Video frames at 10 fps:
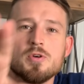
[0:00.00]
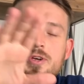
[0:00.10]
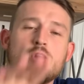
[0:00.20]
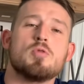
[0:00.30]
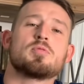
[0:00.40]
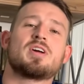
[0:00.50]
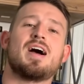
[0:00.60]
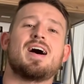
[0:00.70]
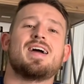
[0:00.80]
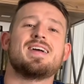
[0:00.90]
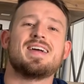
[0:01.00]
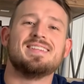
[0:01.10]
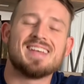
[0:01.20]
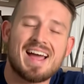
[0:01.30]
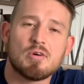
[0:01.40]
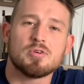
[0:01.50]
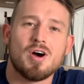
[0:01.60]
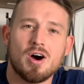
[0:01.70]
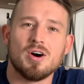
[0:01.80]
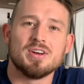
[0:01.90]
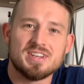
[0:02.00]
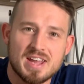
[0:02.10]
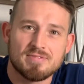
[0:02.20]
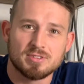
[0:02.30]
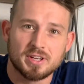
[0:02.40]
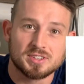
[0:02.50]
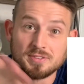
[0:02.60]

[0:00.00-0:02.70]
Cobra Kai is out on Netflix.